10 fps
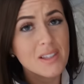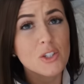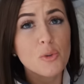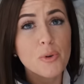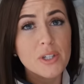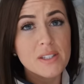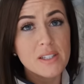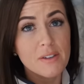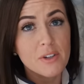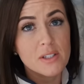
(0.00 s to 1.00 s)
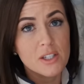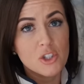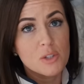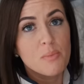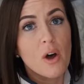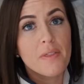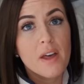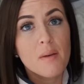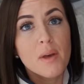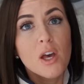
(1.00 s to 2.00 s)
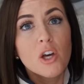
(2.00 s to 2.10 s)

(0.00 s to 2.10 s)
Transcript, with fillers: These are pretty stiff because I just bought them.